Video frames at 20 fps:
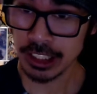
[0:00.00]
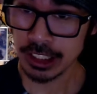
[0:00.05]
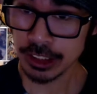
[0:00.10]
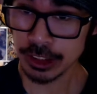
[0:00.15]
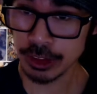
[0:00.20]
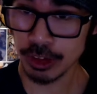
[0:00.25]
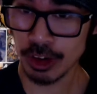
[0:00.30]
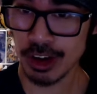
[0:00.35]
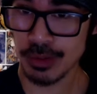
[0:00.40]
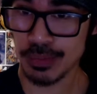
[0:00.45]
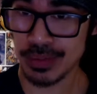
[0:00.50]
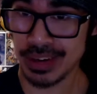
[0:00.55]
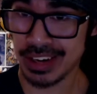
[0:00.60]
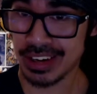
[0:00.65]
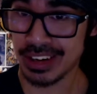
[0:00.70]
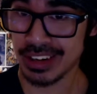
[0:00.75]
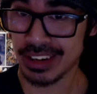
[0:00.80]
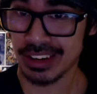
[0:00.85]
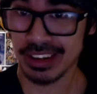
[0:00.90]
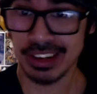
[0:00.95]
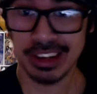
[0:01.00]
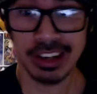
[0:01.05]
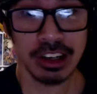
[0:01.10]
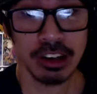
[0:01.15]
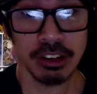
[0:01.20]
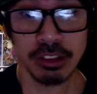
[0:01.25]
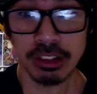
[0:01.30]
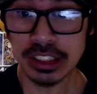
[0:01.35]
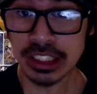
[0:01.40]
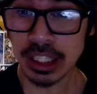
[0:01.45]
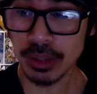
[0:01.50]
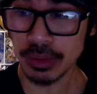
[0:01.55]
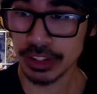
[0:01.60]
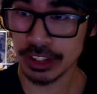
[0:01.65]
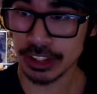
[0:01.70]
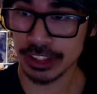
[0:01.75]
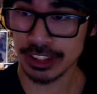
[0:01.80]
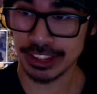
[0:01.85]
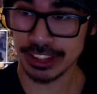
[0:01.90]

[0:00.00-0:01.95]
Join me for something a little